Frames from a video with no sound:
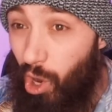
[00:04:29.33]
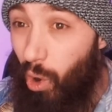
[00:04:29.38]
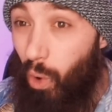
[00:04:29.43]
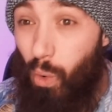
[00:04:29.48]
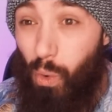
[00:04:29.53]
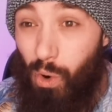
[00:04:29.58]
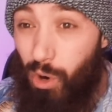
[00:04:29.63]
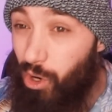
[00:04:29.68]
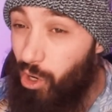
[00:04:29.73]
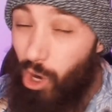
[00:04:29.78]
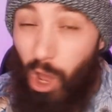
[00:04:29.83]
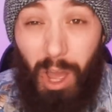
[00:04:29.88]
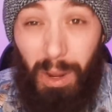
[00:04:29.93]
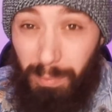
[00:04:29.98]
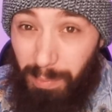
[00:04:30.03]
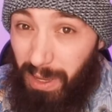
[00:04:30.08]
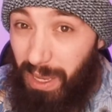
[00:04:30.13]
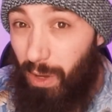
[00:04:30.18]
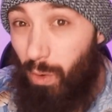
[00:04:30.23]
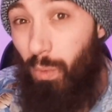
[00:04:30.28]
or
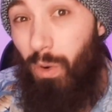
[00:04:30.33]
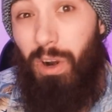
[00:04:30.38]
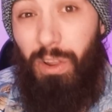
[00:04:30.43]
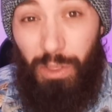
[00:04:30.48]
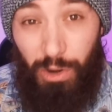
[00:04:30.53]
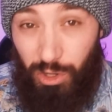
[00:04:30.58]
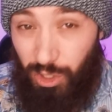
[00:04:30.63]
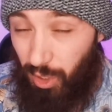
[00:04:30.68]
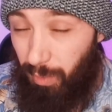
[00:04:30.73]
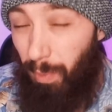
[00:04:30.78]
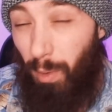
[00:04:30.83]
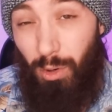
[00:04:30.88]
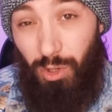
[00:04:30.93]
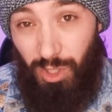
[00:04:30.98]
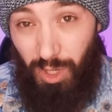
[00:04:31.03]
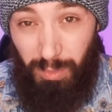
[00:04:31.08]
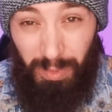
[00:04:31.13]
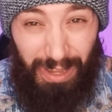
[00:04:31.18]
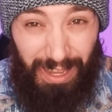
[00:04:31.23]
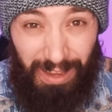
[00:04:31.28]
not being where they're
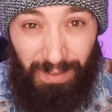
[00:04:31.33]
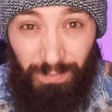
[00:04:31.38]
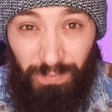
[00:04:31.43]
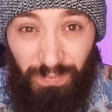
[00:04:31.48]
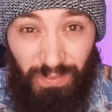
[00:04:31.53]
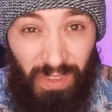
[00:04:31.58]
supposed to be.